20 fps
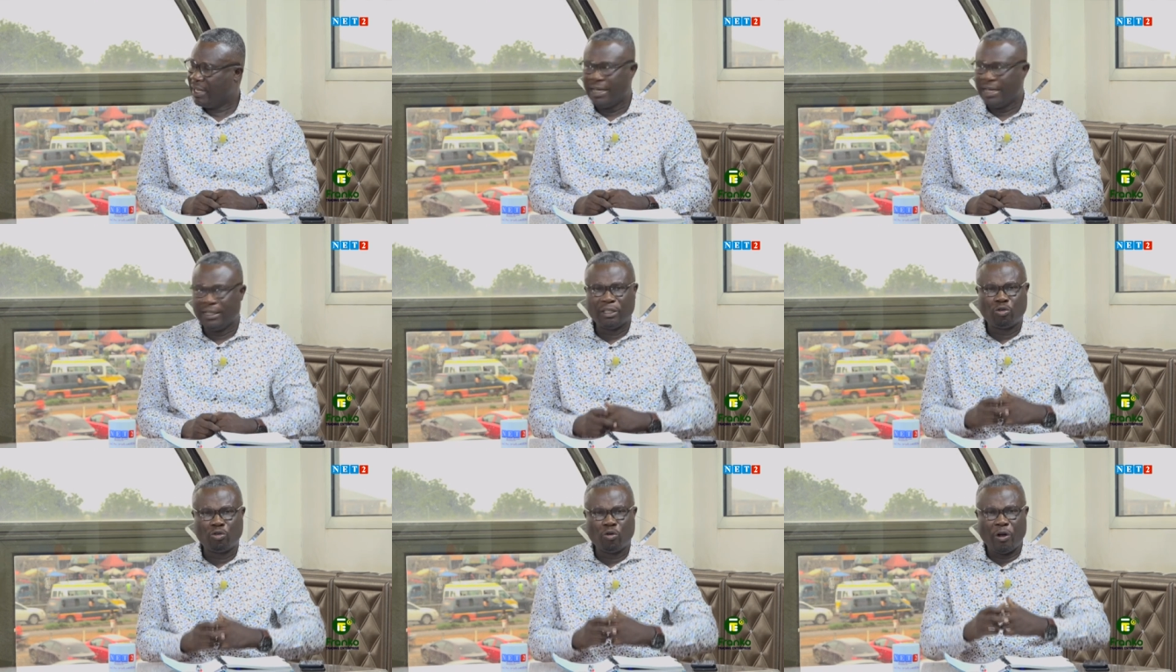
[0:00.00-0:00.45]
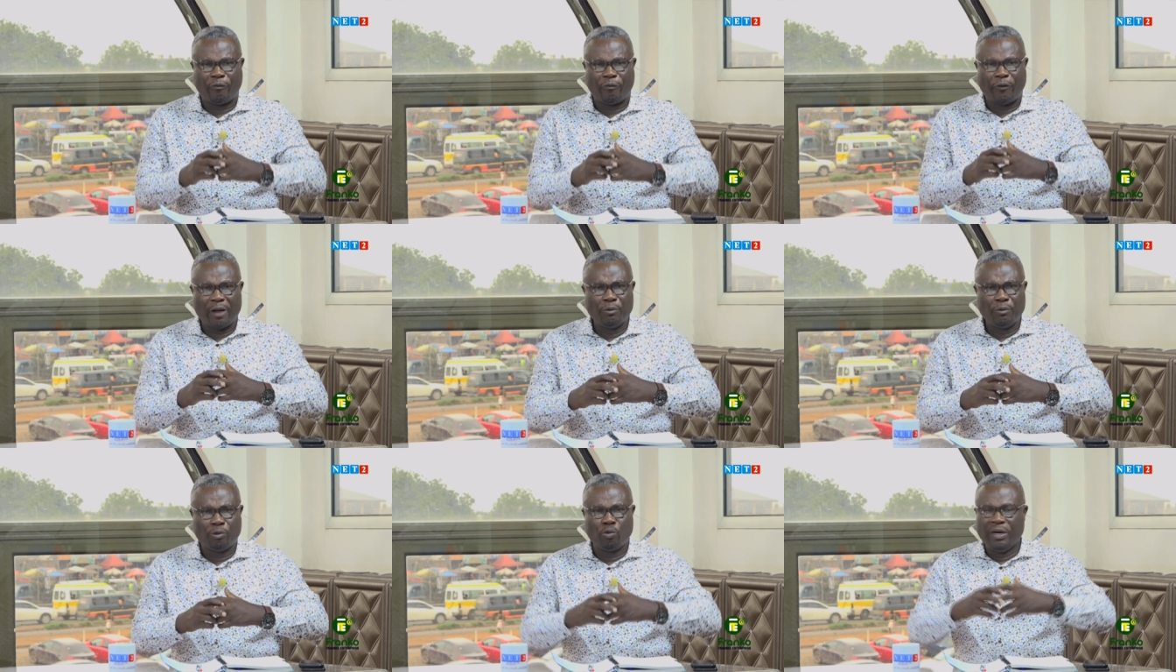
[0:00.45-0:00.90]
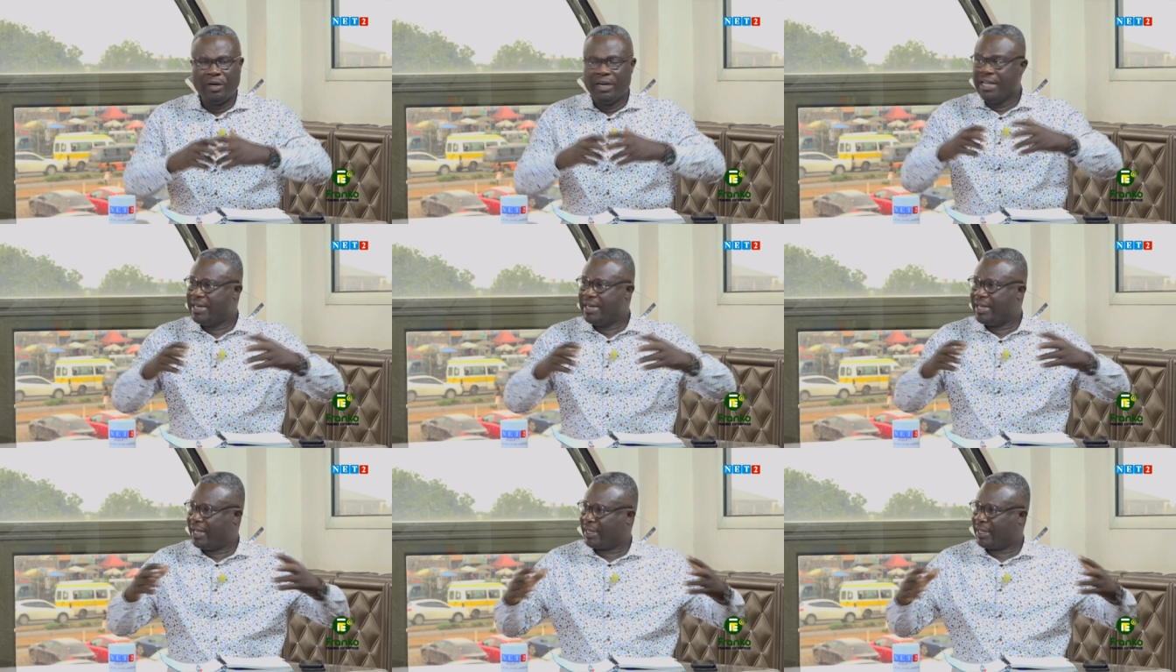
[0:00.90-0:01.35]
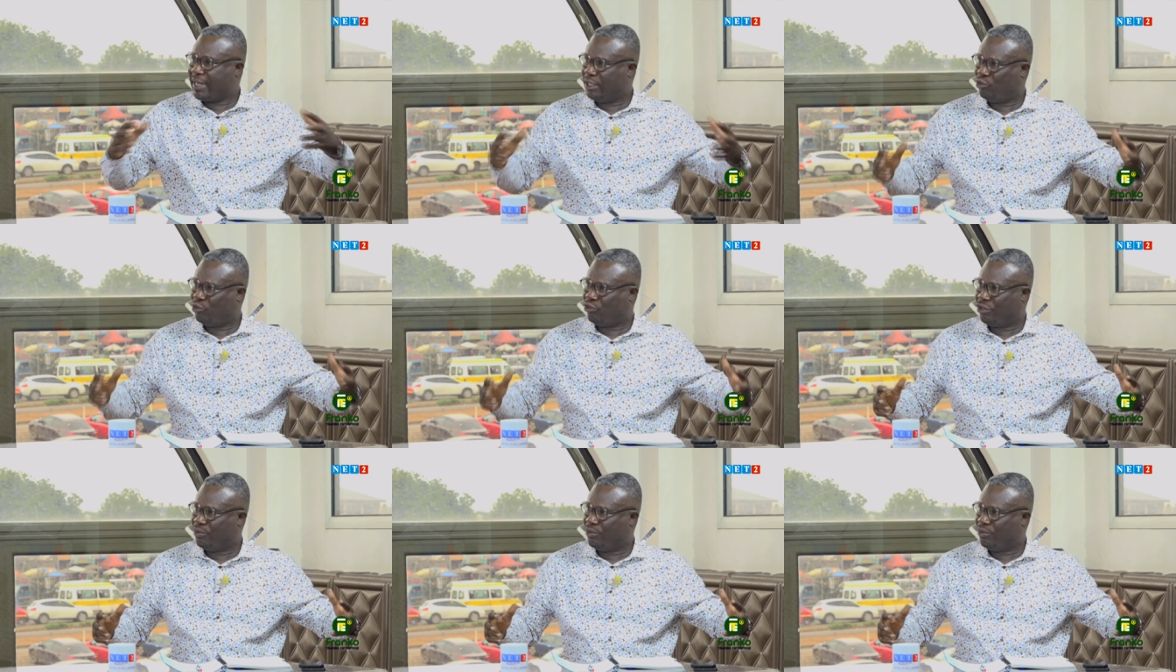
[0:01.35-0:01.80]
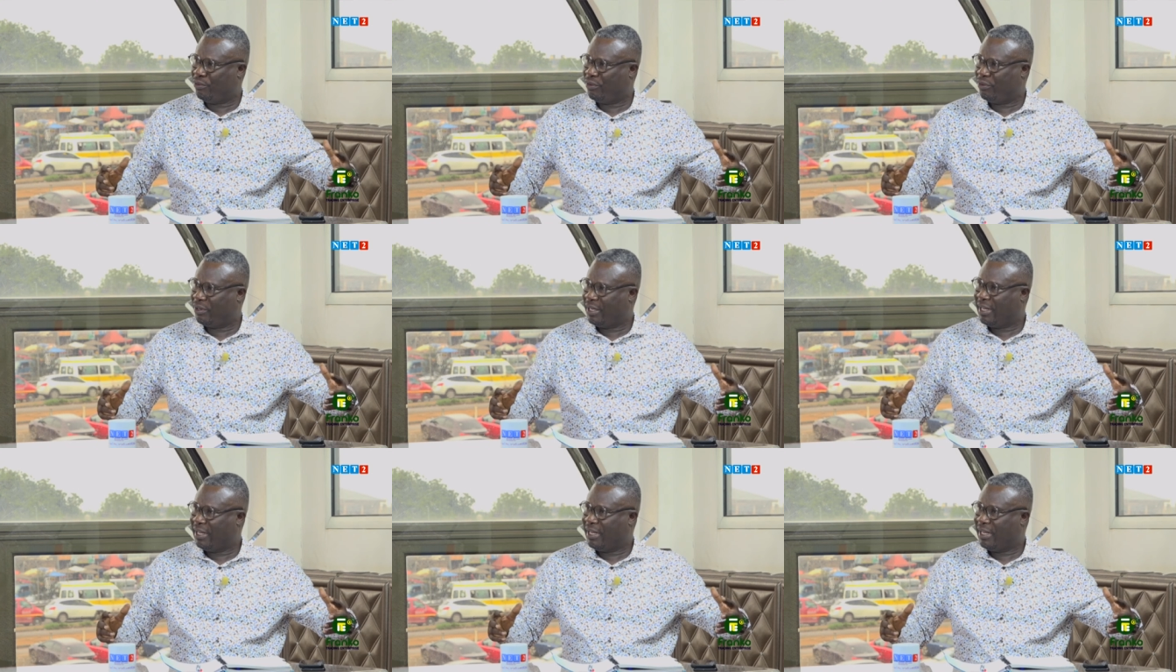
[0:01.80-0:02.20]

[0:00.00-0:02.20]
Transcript: And to, for him to lead a country, you know,